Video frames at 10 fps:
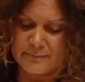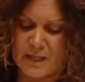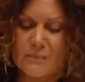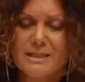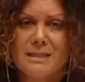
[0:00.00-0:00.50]

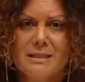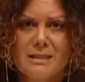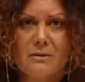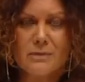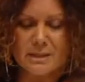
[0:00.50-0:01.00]
That was
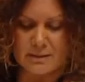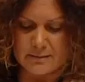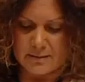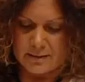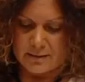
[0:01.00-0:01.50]
insulting,
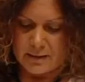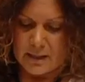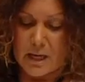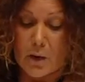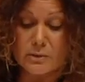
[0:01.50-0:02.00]

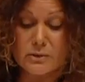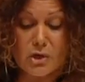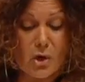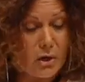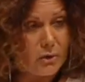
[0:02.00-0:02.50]
and no, it was
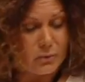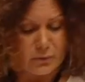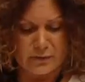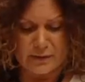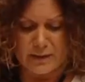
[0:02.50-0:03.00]
not a
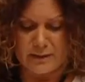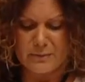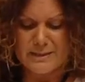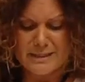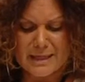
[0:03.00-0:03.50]
good thing. It
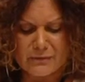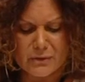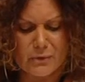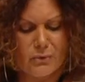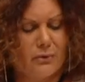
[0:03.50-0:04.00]
was never
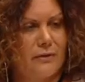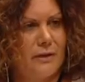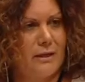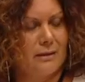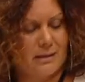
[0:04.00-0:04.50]
a good
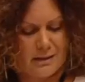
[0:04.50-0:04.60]
thing.